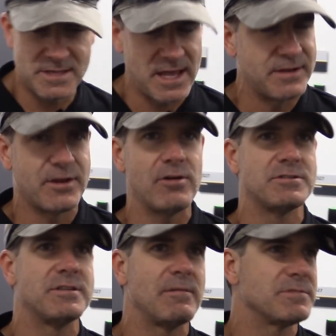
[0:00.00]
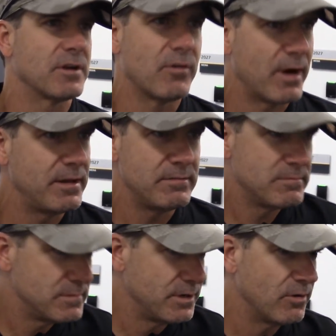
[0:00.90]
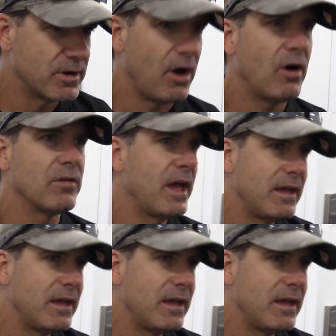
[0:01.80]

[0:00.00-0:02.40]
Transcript: the head coach, and that was a great, you know, call.